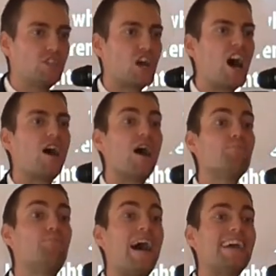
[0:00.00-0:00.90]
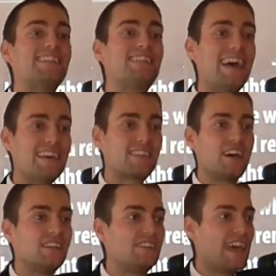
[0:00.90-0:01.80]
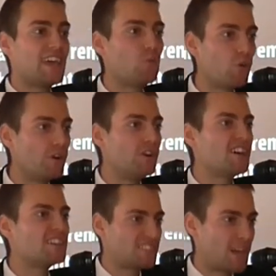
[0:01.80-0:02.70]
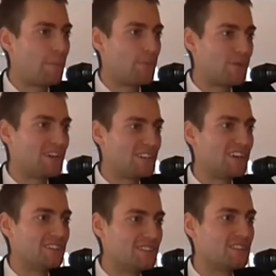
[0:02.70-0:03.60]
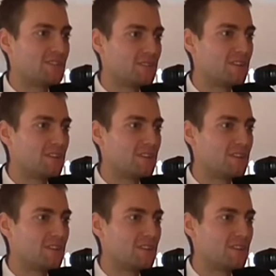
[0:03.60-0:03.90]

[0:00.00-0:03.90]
which by death they were separated.